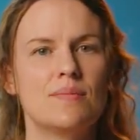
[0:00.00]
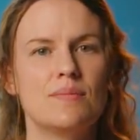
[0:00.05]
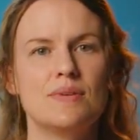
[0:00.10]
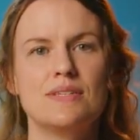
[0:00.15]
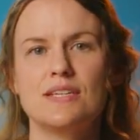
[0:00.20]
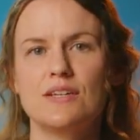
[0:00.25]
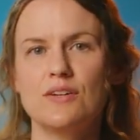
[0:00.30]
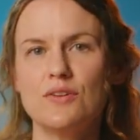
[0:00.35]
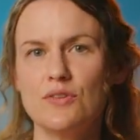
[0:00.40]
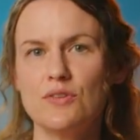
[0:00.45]

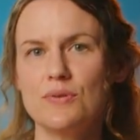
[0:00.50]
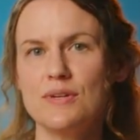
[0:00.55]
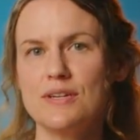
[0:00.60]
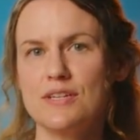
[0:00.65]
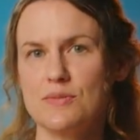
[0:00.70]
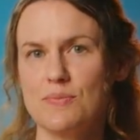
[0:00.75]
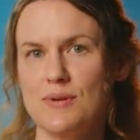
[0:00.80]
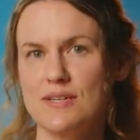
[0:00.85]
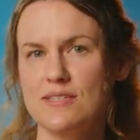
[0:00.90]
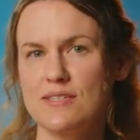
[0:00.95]
Material 3
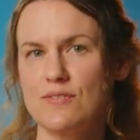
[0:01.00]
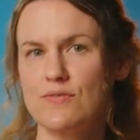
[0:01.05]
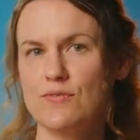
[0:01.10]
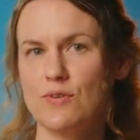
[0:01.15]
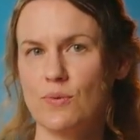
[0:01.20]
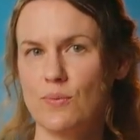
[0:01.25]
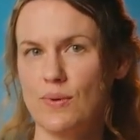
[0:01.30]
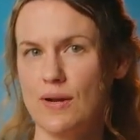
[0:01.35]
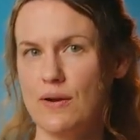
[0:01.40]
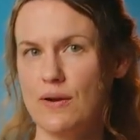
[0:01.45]
Expressive
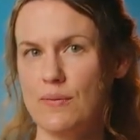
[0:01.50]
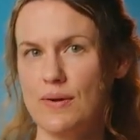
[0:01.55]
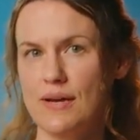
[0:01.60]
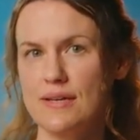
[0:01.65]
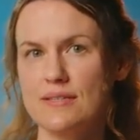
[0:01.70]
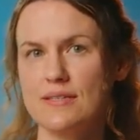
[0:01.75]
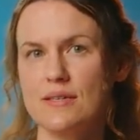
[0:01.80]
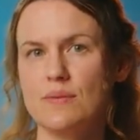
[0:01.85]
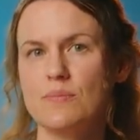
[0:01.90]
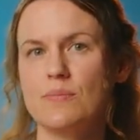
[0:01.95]
for Wear
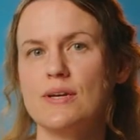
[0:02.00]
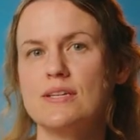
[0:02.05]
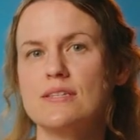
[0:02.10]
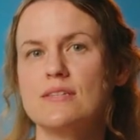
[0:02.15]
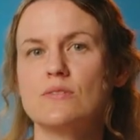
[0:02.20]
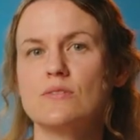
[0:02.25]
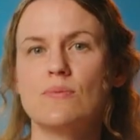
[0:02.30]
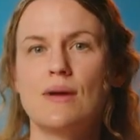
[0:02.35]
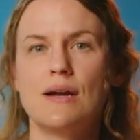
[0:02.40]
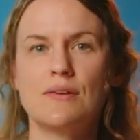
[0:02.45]
OS
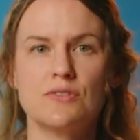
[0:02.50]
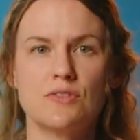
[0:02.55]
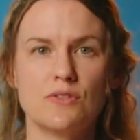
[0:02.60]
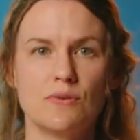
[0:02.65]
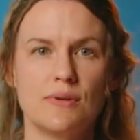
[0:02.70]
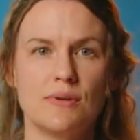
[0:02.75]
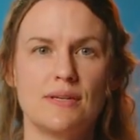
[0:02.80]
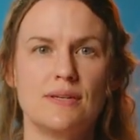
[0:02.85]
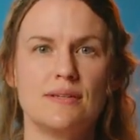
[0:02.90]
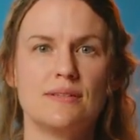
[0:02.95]
embraces round
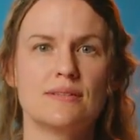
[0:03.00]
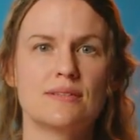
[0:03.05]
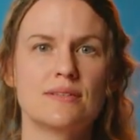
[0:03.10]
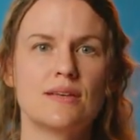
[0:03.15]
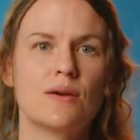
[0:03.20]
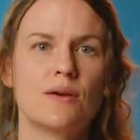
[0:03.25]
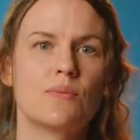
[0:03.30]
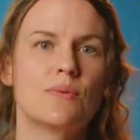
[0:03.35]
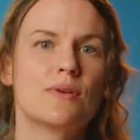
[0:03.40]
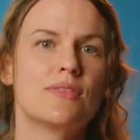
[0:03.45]
screens,
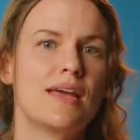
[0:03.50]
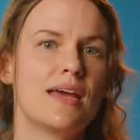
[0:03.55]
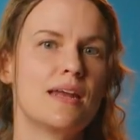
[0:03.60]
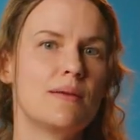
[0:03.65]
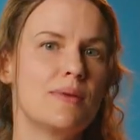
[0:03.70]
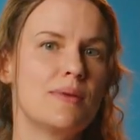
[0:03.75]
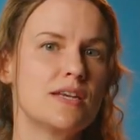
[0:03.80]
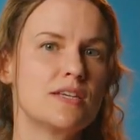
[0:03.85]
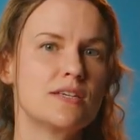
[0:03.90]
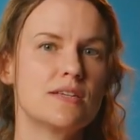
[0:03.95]
with
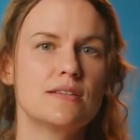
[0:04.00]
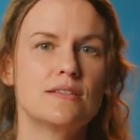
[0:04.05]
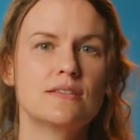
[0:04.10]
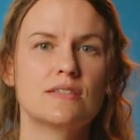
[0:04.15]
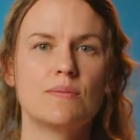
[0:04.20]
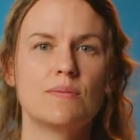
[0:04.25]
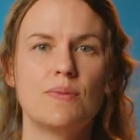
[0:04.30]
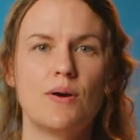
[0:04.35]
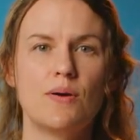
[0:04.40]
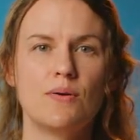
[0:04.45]
animations,
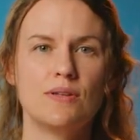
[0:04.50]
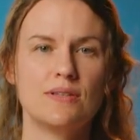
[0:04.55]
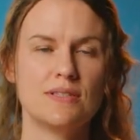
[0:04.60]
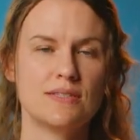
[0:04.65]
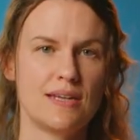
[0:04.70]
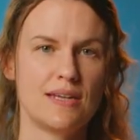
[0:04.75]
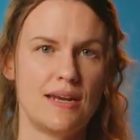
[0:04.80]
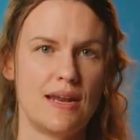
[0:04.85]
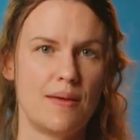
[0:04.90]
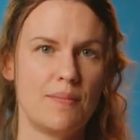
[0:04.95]
components,
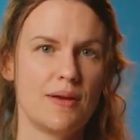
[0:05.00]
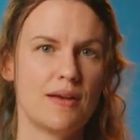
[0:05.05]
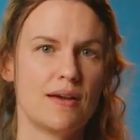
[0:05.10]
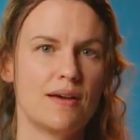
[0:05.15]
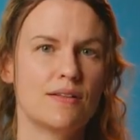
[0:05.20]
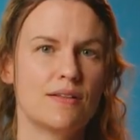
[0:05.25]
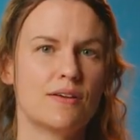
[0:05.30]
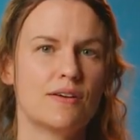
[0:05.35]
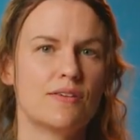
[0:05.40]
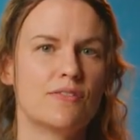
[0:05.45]
dynamic
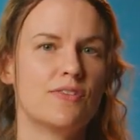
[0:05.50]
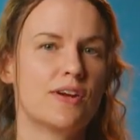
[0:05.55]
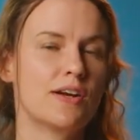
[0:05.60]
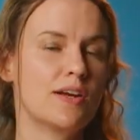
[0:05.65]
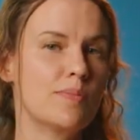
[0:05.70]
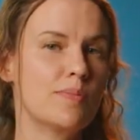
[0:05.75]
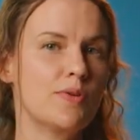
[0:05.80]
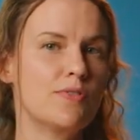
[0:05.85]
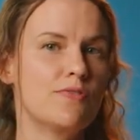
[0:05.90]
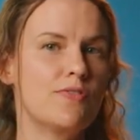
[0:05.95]
color,
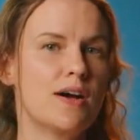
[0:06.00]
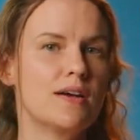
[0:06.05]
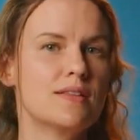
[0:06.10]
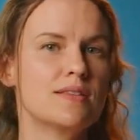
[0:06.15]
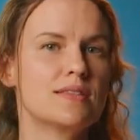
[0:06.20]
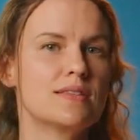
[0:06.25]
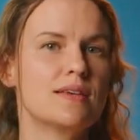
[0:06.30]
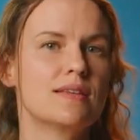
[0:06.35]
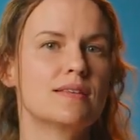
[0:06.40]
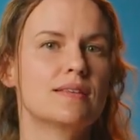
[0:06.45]
variable
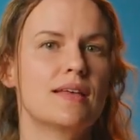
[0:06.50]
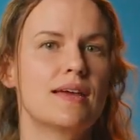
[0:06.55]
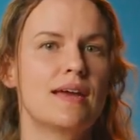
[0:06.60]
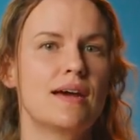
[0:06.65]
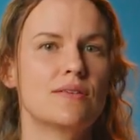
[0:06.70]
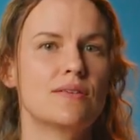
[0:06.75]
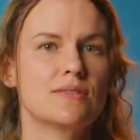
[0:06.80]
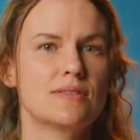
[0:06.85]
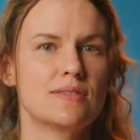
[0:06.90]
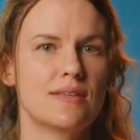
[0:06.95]
fonts, and
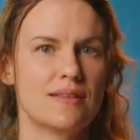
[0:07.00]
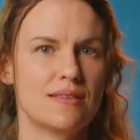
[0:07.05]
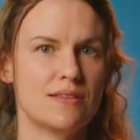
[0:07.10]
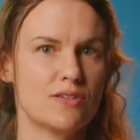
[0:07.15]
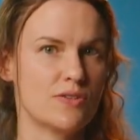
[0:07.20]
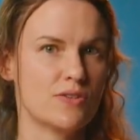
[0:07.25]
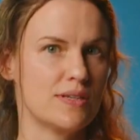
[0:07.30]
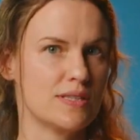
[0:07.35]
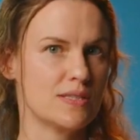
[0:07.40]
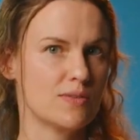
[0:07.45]
layouts like the
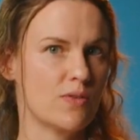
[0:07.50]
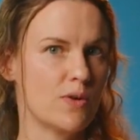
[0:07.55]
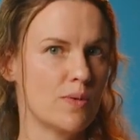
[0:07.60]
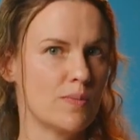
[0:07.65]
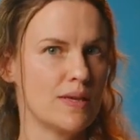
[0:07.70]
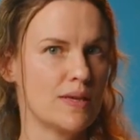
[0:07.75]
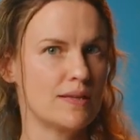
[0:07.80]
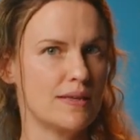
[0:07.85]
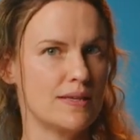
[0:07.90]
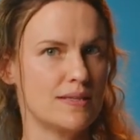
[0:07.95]

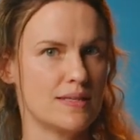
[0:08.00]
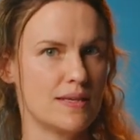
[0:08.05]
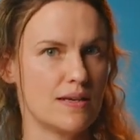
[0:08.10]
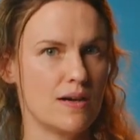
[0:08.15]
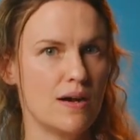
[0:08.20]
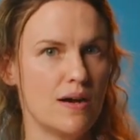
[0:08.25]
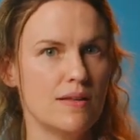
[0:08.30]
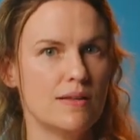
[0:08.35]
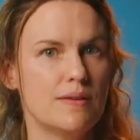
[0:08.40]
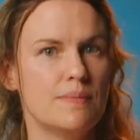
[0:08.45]
transforming lazy
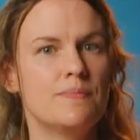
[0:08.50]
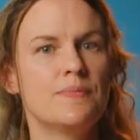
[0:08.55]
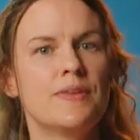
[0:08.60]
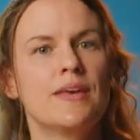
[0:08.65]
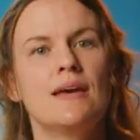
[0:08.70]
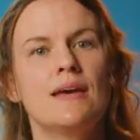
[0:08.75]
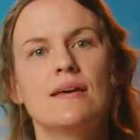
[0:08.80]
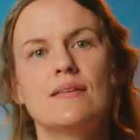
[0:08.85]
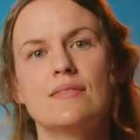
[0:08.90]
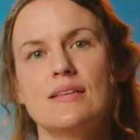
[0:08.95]
column
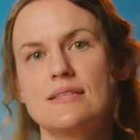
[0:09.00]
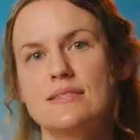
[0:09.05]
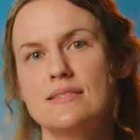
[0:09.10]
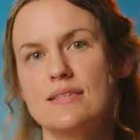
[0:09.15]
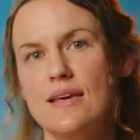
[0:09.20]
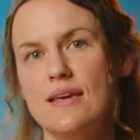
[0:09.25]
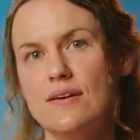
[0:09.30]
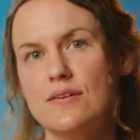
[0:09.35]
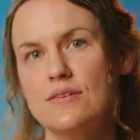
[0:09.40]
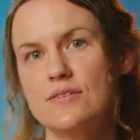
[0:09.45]
that
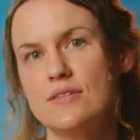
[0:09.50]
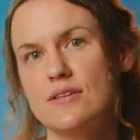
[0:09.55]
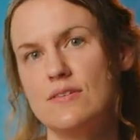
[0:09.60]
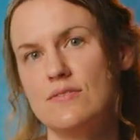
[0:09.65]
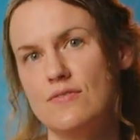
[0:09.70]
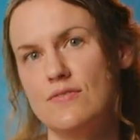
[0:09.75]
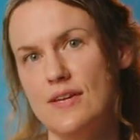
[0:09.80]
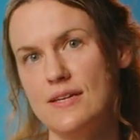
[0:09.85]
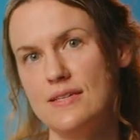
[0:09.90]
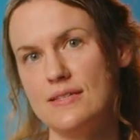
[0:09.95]
scales
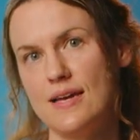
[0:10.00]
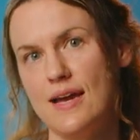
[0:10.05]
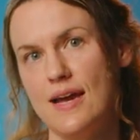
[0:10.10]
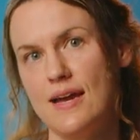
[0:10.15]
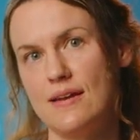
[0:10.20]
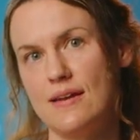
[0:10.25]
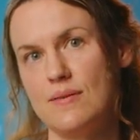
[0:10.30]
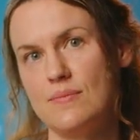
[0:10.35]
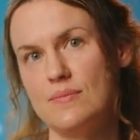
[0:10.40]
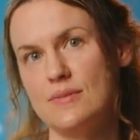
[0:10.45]
and fades
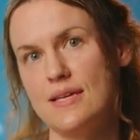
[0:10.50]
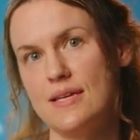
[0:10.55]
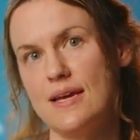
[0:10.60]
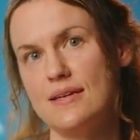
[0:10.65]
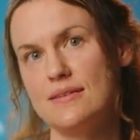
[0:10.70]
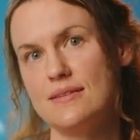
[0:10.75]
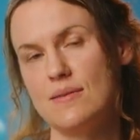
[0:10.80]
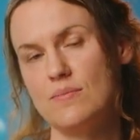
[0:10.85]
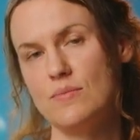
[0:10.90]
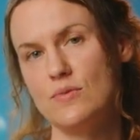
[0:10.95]
items
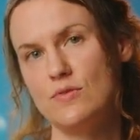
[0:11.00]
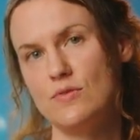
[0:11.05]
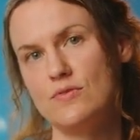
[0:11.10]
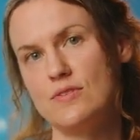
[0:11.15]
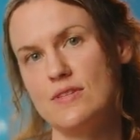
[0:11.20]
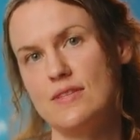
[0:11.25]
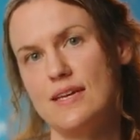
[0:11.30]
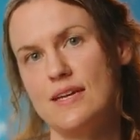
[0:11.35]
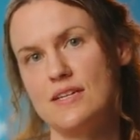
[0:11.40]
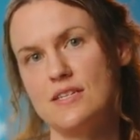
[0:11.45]
as they move
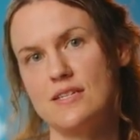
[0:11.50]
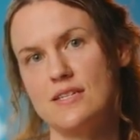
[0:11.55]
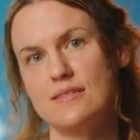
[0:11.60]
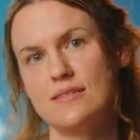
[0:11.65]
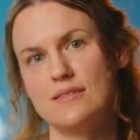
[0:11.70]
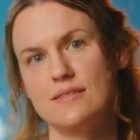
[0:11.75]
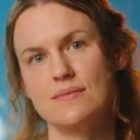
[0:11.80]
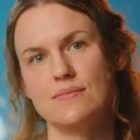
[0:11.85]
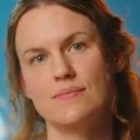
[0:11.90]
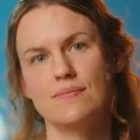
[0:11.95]
to the
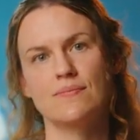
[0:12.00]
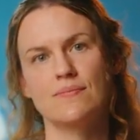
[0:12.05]
edges.